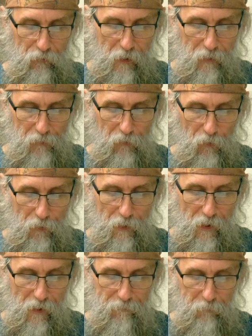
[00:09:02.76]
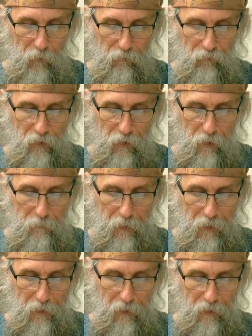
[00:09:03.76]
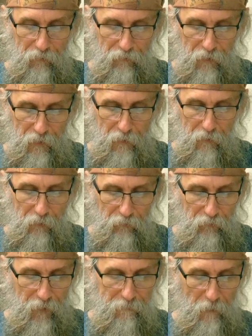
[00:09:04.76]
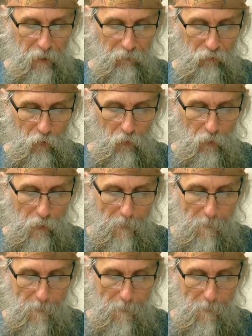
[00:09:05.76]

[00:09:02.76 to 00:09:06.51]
crying, Lord, have mercy on me, a sinner, save my soul.